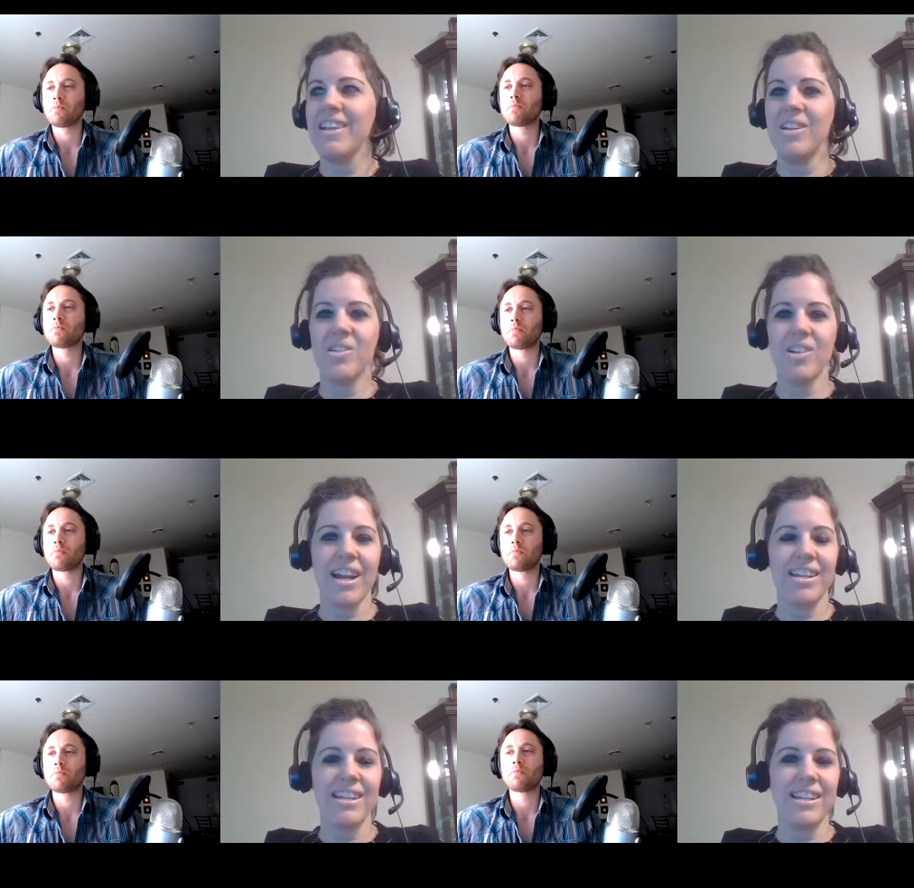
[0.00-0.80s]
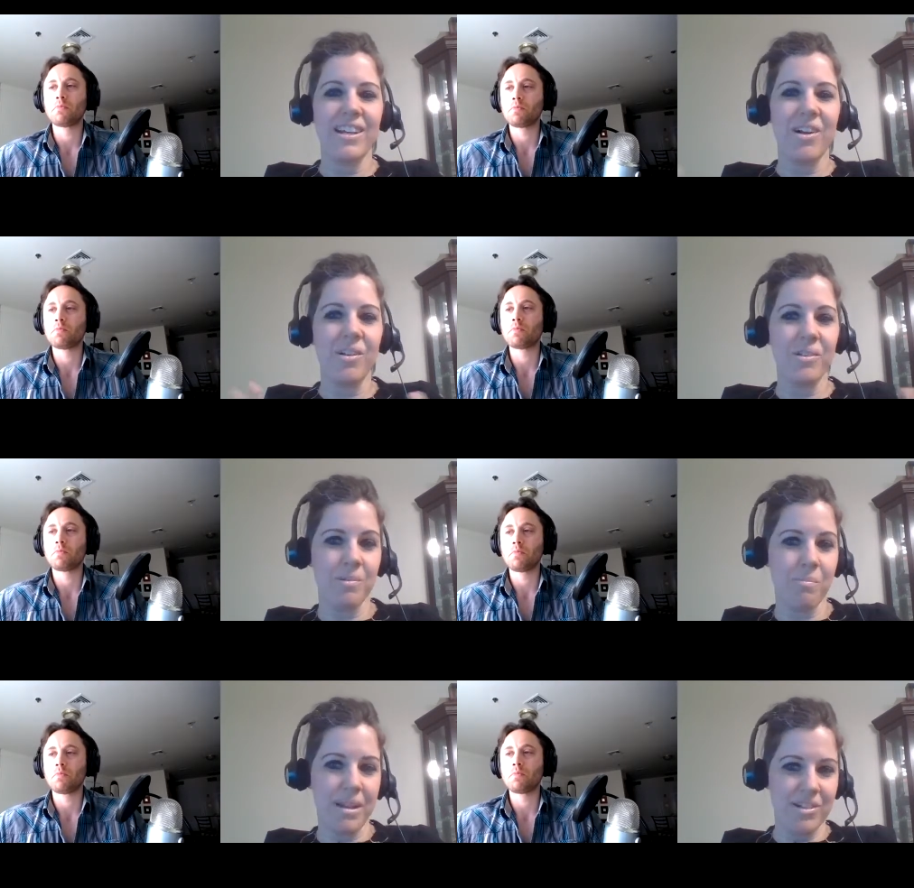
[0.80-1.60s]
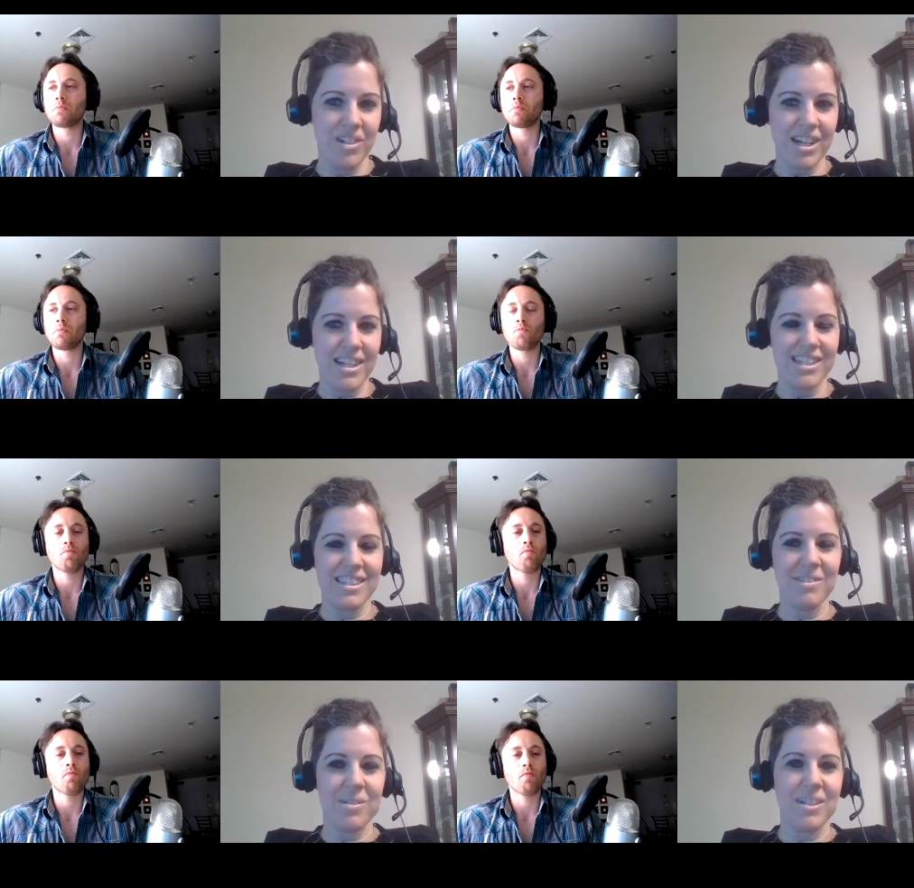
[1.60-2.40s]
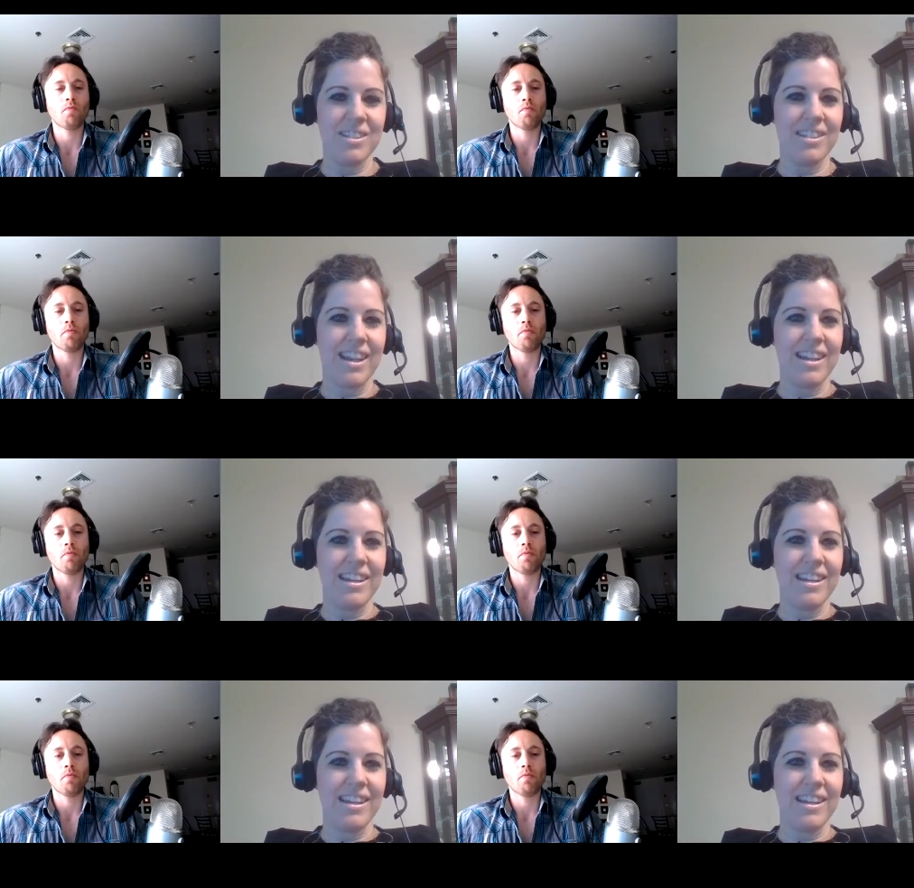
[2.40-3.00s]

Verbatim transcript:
Speaker 1: Tracking alt metrics, which is like